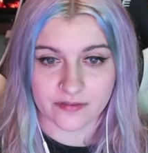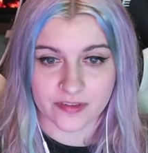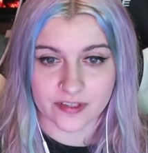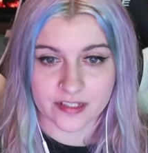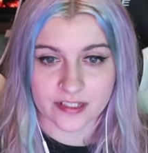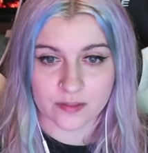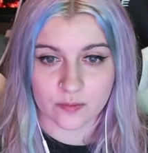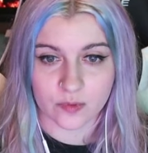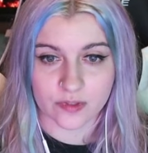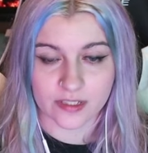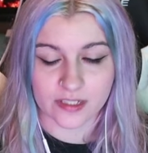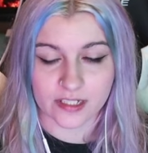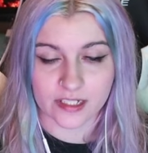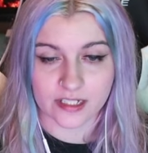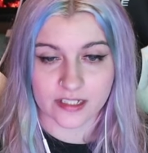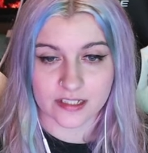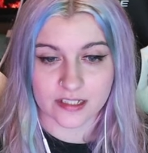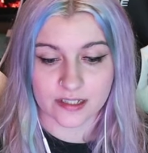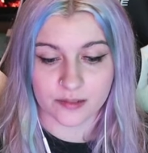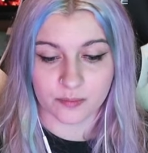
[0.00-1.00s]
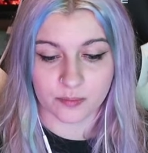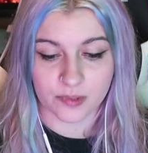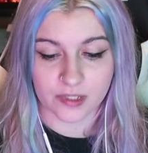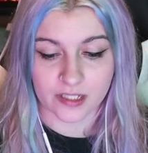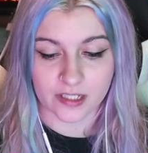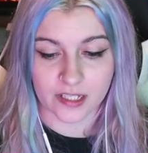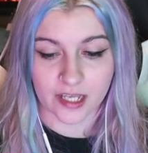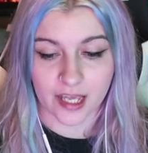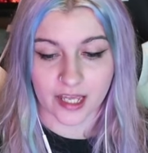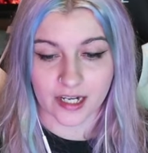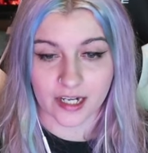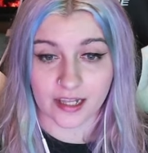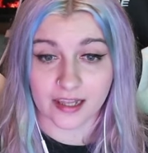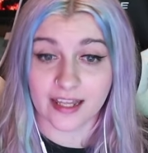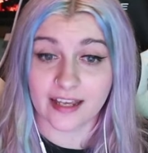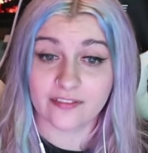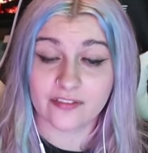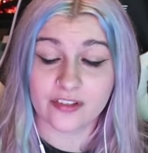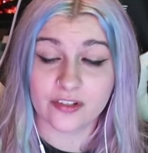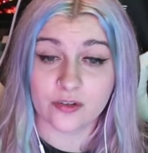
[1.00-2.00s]
this would need to be an
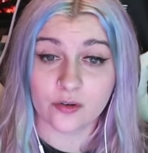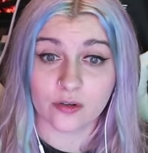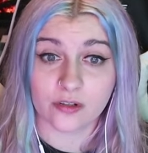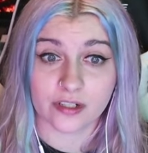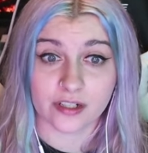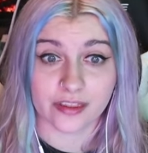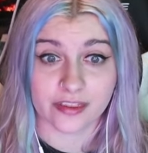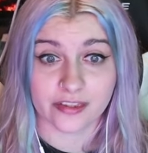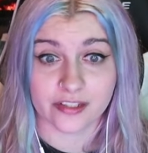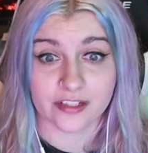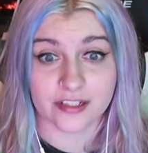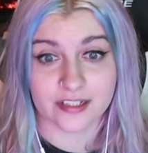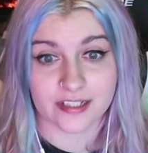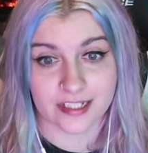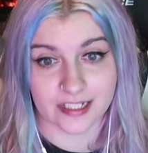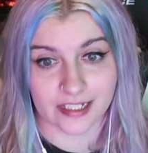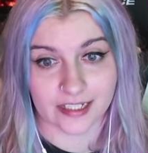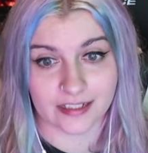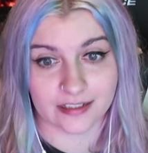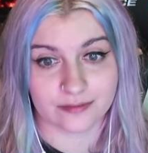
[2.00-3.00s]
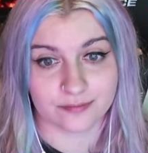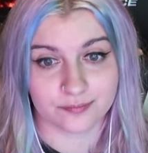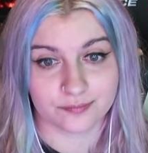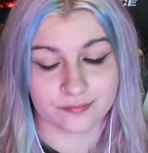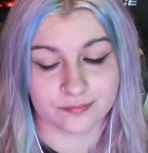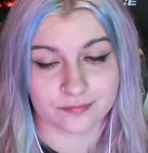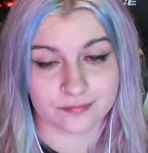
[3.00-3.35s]
11 or a 13.